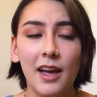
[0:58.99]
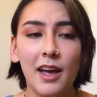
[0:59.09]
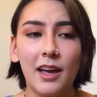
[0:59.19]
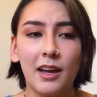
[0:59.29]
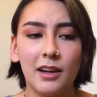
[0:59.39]

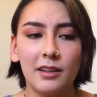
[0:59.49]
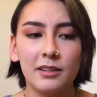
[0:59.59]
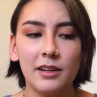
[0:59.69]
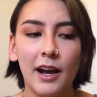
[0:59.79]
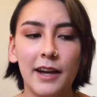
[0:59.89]
and
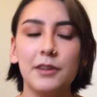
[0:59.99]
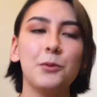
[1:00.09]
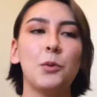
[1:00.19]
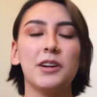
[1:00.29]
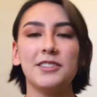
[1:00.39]
I didn't
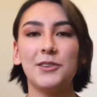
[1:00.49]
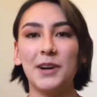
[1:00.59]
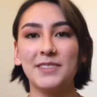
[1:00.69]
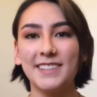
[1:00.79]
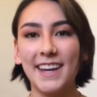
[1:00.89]
want to have
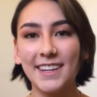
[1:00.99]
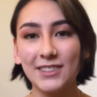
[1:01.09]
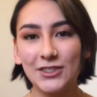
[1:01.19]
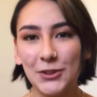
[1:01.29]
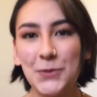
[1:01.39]
to take so